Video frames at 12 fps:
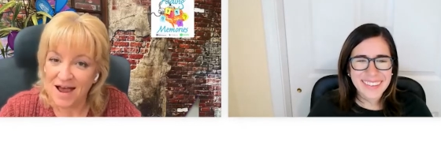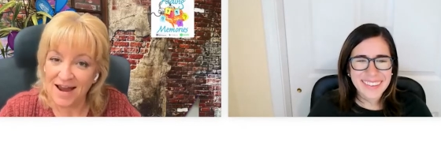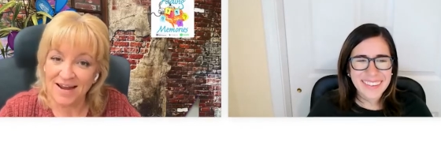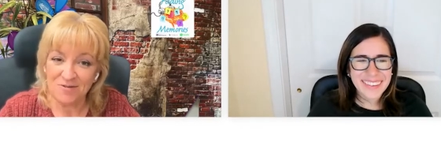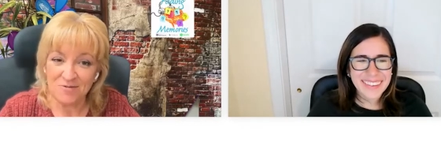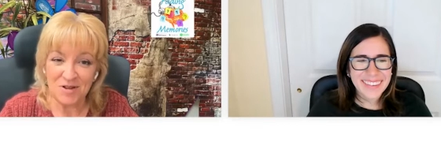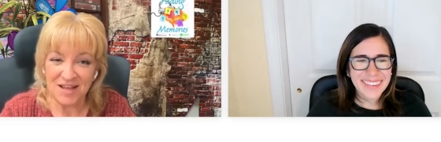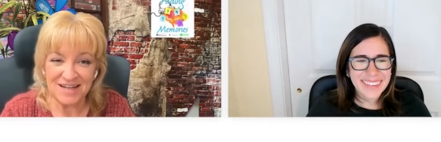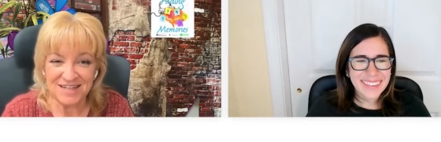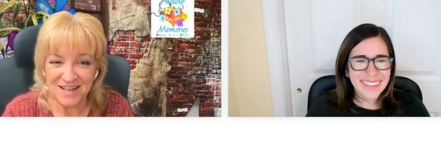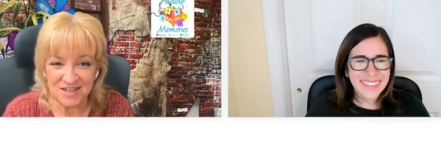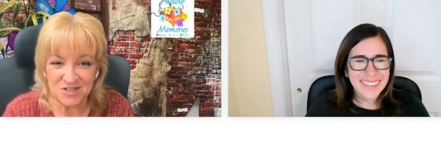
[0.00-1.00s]
Speaker 1: I can relate
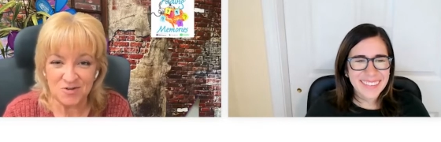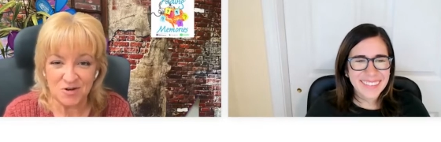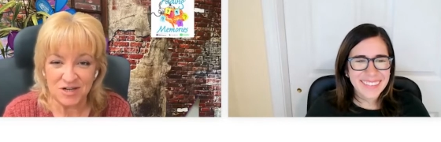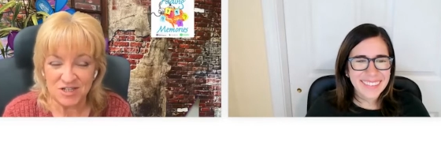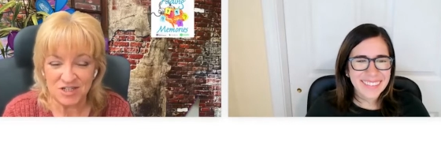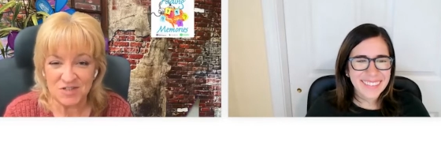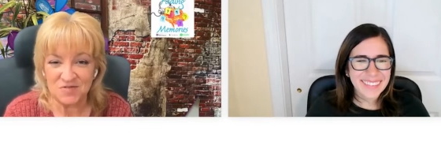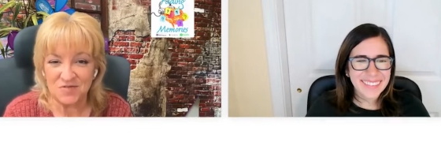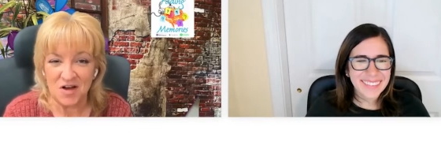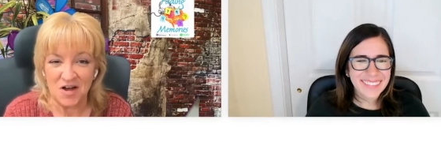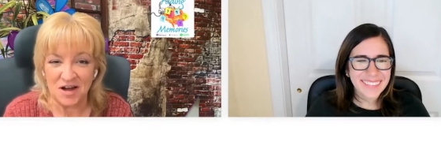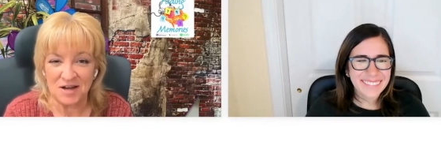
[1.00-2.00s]
to that story just
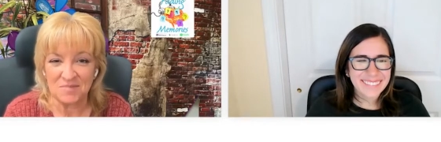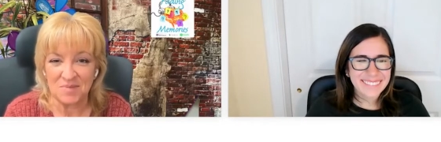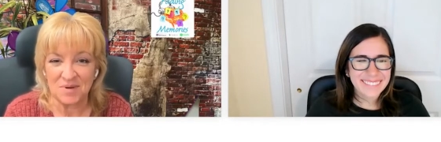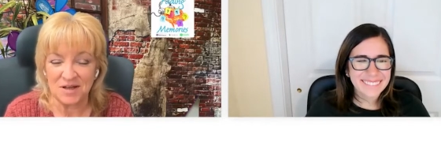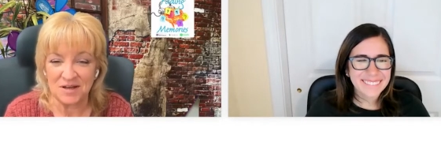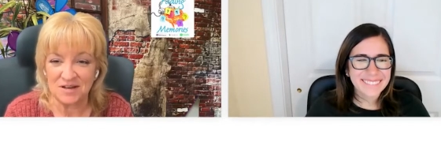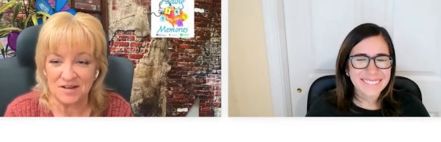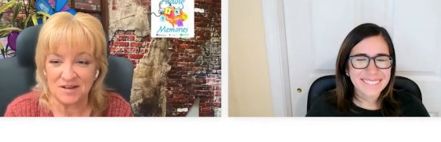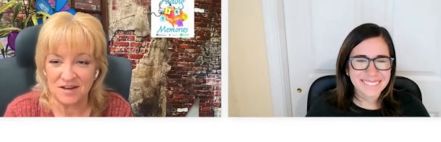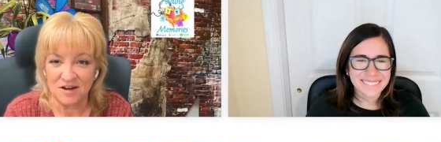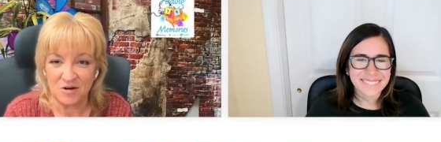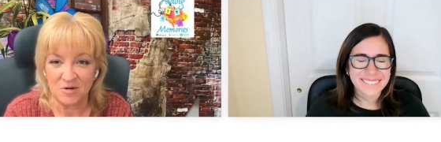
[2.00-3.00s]
fine. But, mm -hmm.
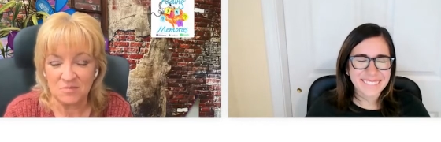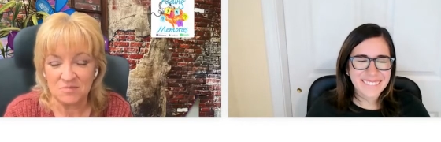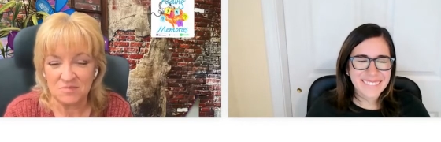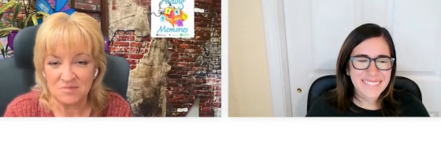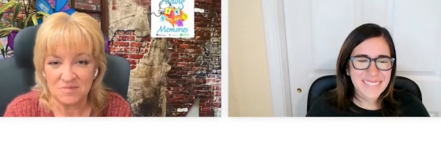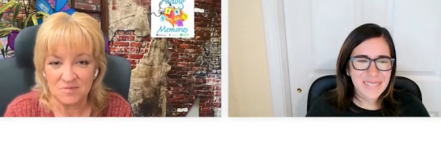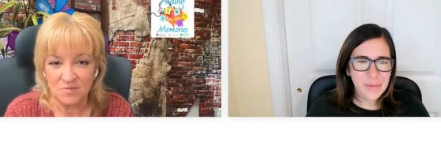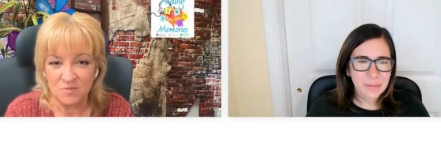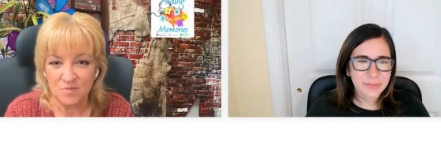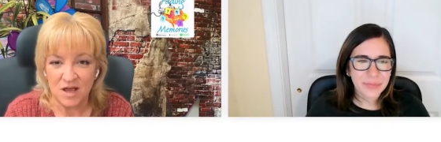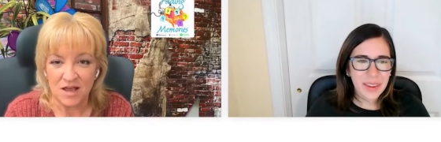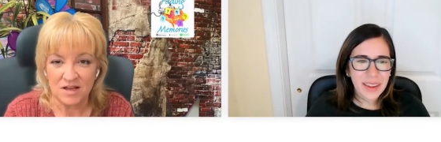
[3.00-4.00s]
you mm-hmm. know,
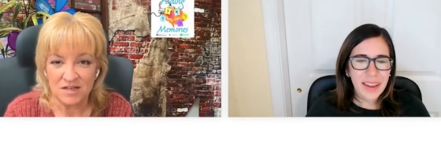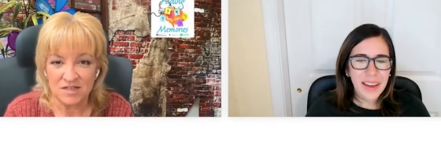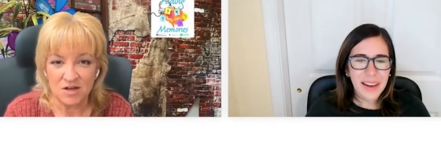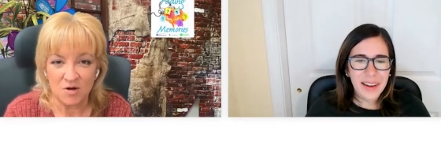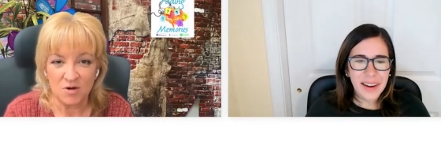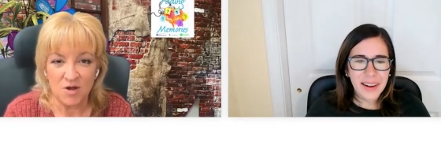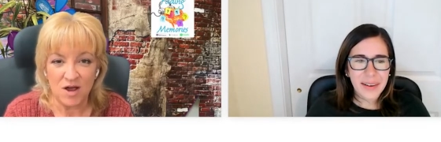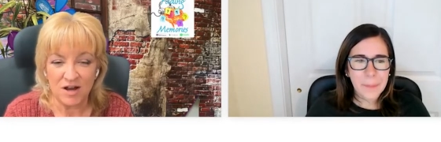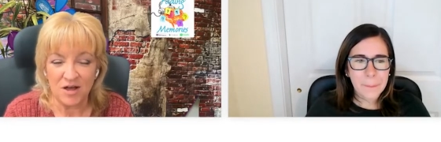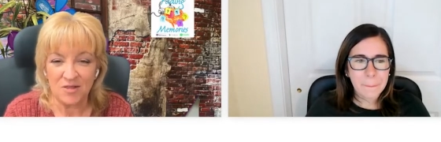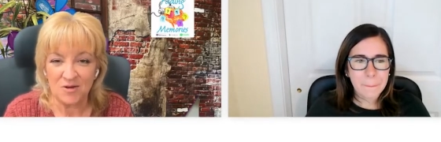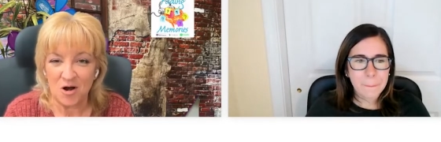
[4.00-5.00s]
so you had
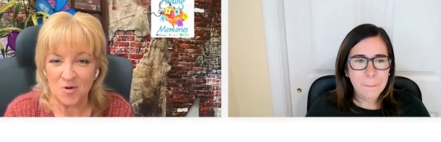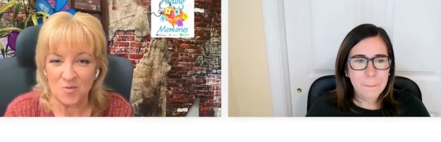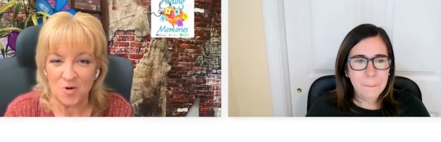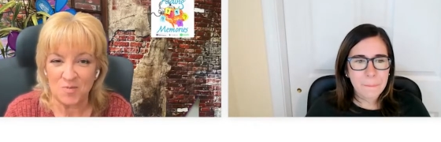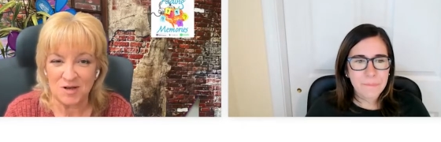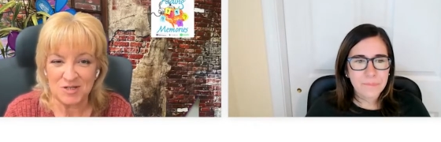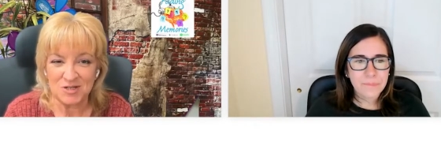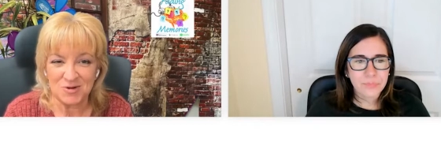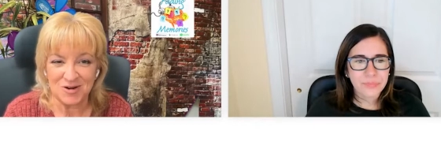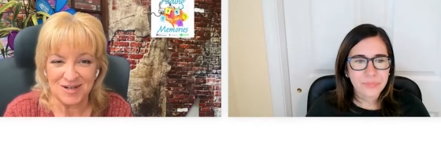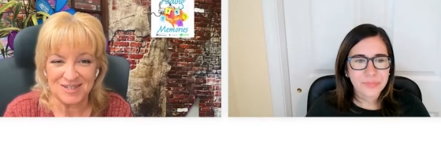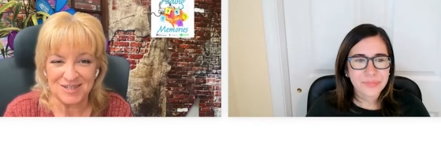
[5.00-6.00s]
other
Speaker 2: heartwarming
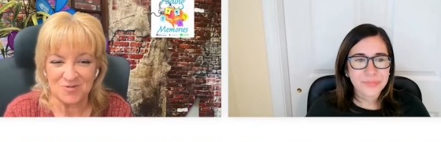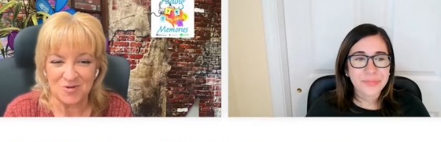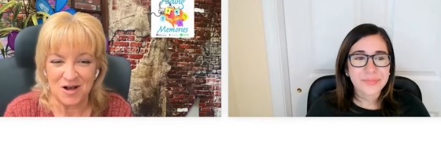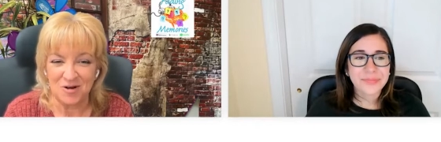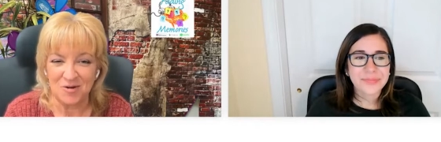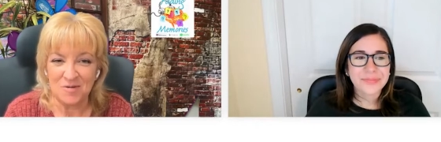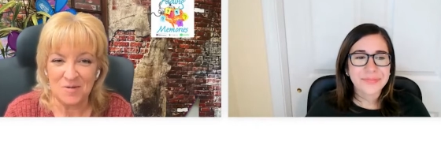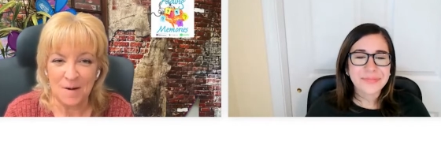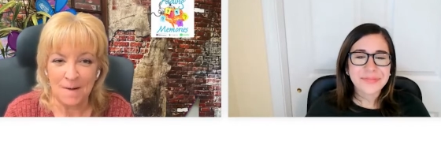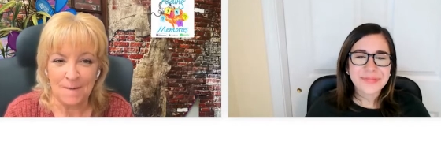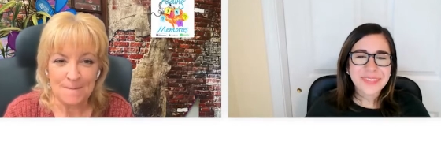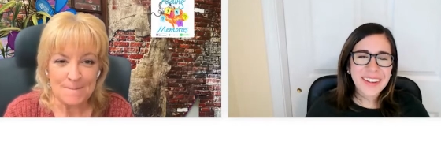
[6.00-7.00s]
stories as well
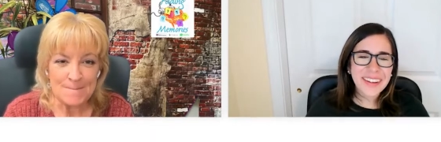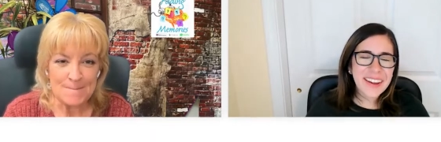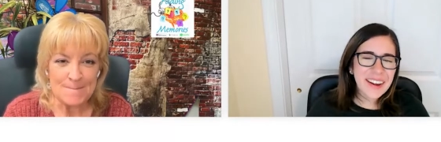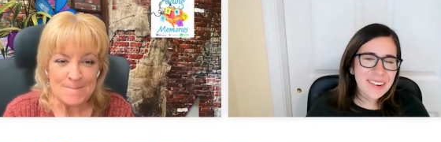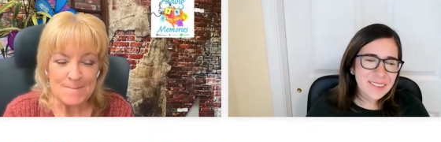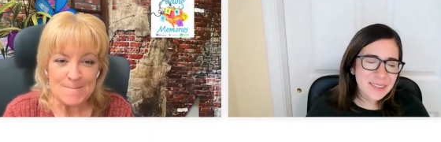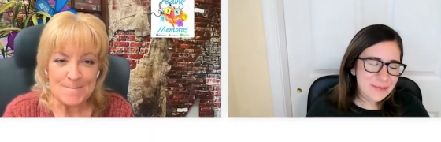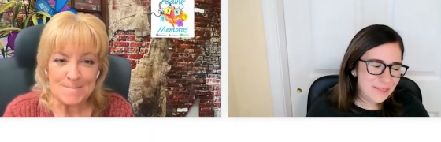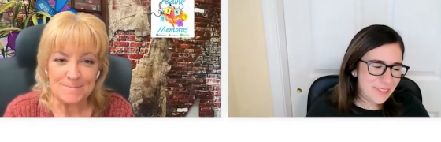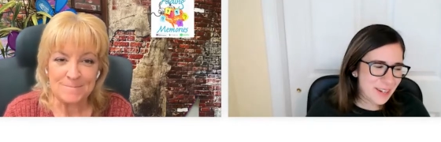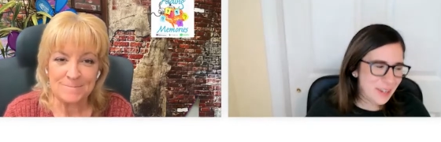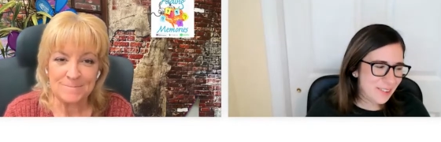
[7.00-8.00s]
yeah, I have some
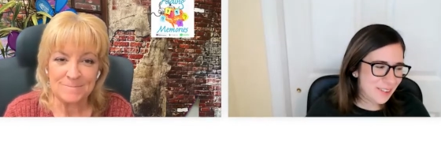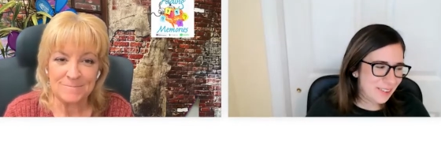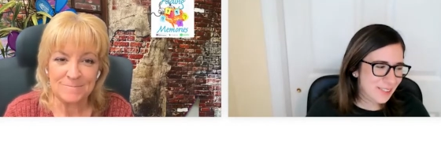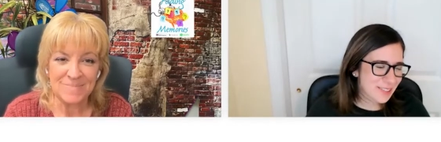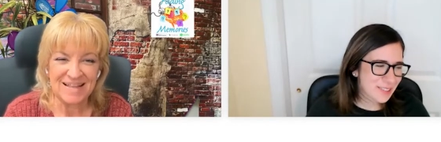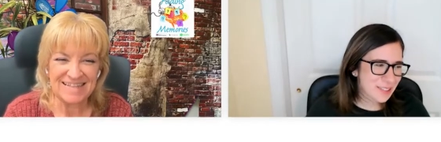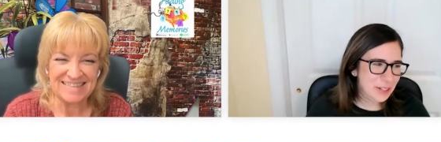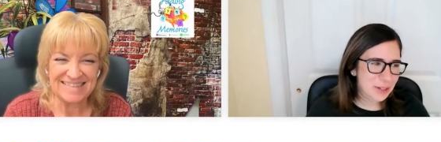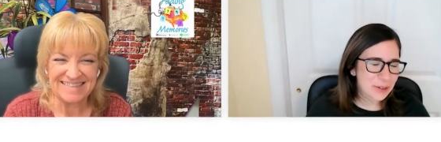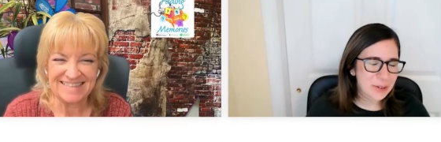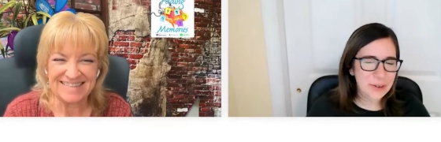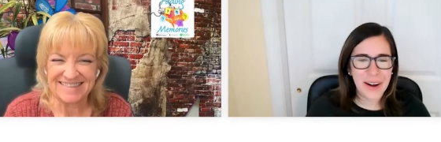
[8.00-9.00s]
funny ones too.
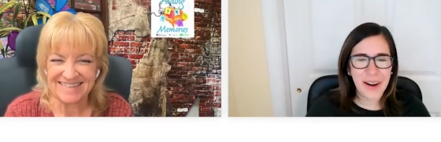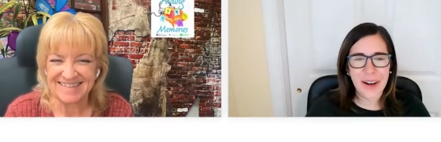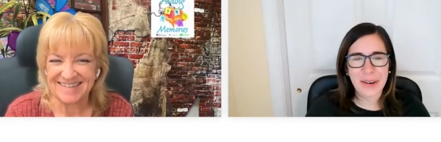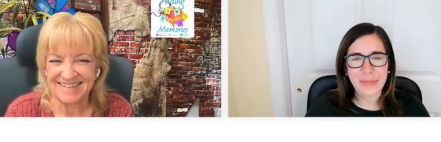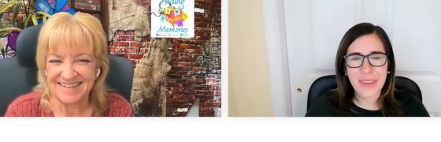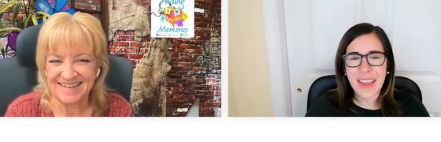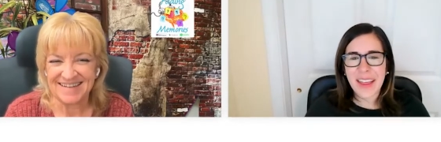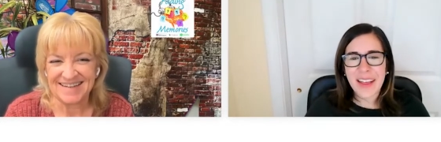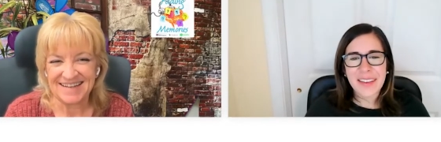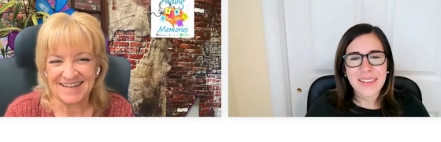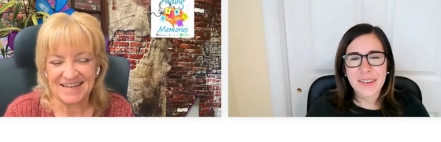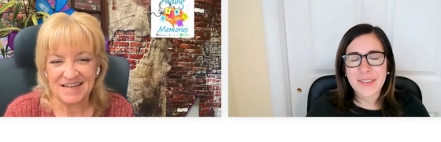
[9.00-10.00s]
Um,
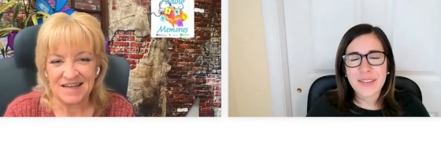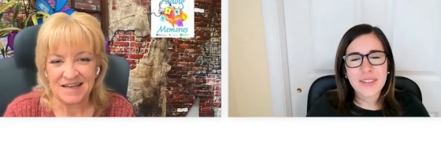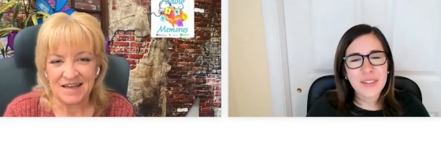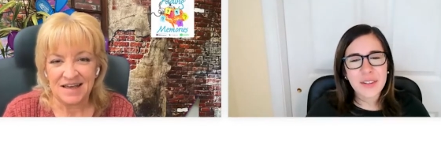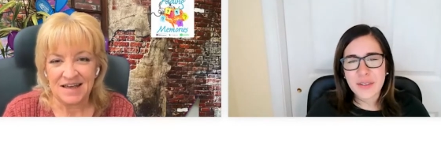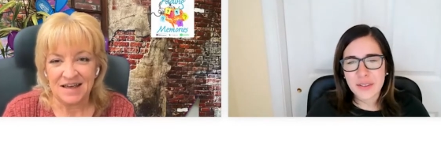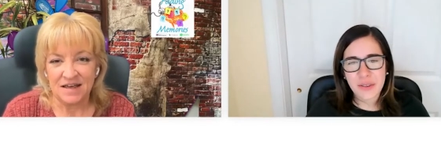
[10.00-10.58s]
there's just so so